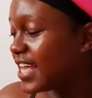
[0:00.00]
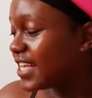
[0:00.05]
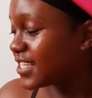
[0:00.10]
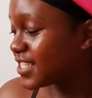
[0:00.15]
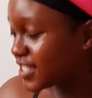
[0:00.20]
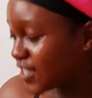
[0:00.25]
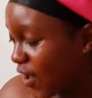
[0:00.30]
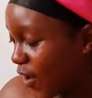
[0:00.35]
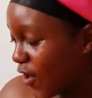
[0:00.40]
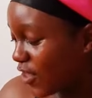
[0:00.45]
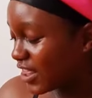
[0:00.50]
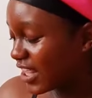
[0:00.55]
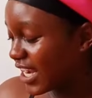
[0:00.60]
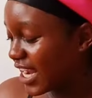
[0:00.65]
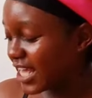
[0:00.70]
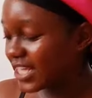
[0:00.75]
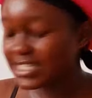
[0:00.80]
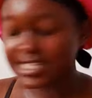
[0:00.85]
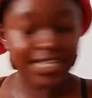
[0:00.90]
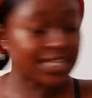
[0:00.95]
So the
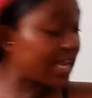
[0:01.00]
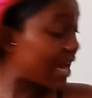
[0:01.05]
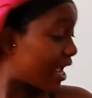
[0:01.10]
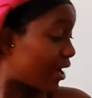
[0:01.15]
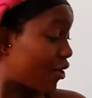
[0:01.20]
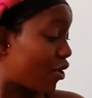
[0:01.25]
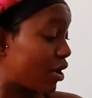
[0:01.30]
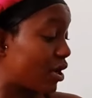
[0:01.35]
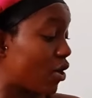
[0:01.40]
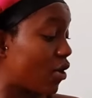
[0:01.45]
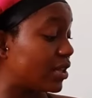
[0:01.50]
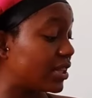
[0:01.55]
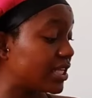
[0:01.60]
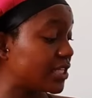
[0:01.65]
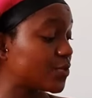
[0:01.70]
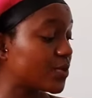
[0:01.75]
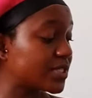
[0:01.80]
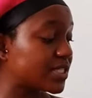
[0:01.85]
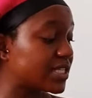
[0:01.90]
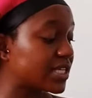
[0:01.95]
next thing that I got, oh,
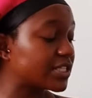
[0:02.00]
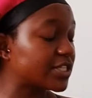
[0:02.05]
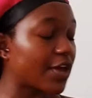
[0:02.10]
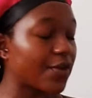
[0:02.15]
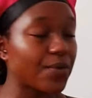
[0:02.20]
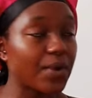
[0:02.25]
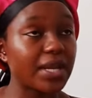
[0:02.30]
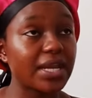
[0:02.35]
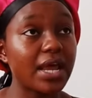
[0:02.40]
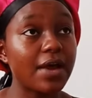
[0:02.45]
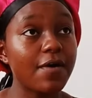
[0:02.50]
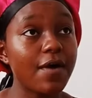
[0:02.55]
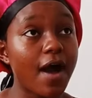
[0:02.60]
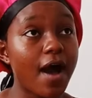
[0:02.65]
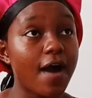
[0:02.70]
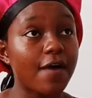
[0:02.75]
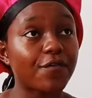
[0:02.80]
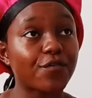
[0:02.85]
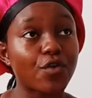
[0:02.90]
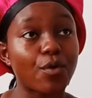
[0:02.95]
this was 600
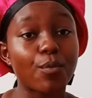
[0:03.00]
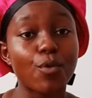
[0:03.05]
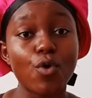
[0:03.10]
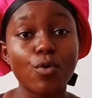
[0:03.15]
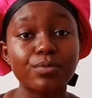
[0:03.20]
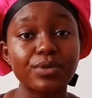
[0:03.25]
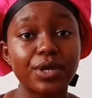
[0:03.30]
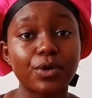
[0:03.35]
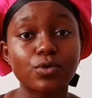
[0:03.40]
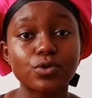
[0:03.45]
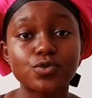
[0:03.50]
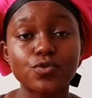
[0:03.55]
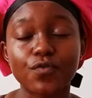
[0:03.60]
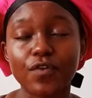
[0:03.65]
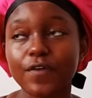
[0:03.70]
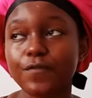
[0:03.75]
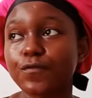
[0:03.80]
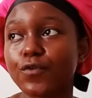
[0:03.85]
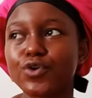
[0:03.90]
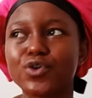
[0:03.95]
from Home Decor
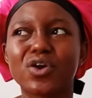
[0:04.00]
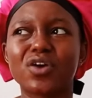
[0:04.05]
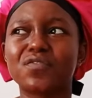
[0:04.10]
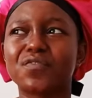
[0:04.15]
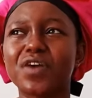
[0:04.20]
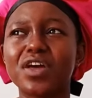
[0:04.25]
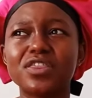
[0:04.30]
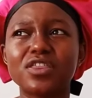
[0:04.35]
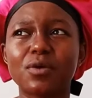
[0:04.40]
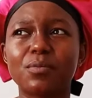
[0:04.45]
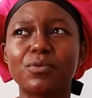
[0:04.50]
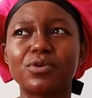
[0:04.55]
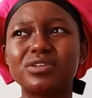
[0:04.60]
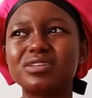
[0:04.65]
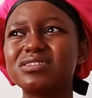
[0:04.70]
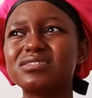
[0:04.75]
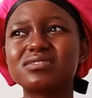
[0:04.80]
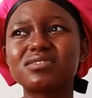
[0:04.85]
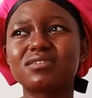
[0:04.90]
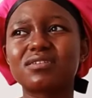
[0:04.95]
254. You can find them on
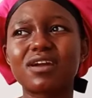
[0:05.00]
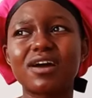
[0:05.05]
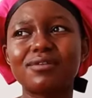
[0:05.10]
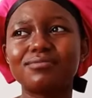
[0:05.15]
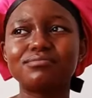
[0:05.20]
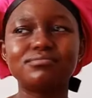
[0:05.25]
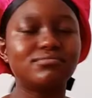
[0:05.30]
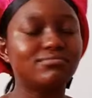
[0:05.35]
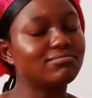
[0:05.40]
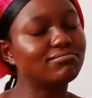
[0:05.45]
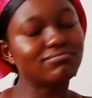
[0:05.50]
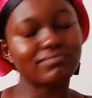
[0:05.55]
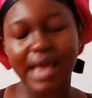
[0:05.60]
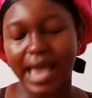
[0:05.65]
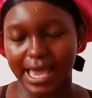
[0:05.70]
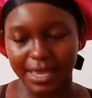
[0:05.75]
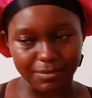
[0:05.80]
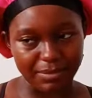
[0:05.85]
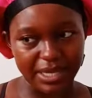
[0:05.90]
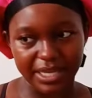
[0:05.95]
Instagram.
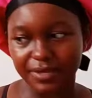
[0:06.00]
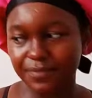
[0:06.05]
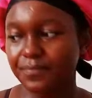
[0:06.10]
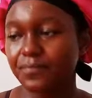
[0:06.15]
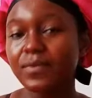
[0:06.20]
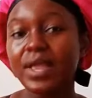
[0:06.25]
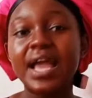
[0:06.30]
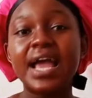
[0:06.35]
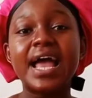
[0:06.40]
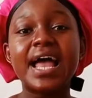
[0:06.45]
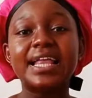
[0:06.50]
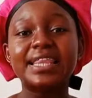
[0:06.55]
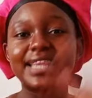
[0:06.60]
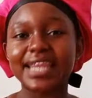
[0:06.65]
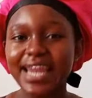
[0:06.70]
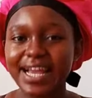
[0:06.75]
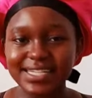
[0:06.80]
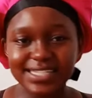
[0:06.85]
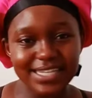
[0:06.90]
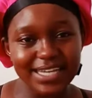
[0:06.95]
I mean, the
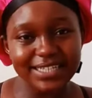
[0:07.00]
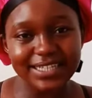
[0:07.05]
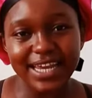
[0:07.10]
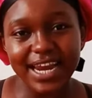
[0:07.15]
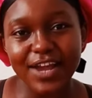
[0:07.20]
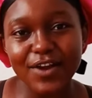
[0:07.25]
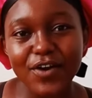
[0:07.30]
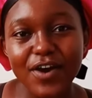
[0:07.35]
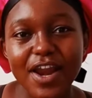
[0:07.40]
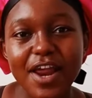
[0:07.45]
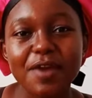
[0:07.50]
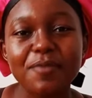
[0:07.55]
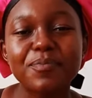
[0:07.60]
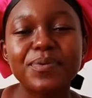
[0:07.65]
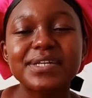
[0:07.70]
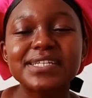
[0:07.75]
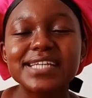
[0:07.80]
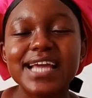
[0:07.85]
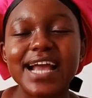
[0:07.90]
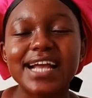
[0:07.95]
next thing that I got, I'm
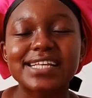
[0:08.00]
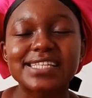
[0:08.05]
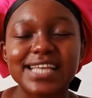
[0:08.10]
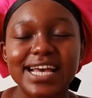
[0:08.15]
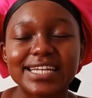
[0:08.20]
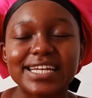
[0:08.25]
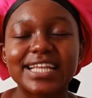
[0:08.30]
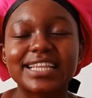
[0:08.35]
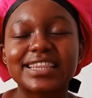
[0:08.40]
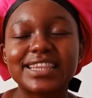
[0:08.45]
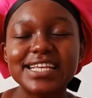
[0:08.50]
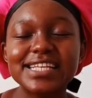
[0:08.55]
pretty excited.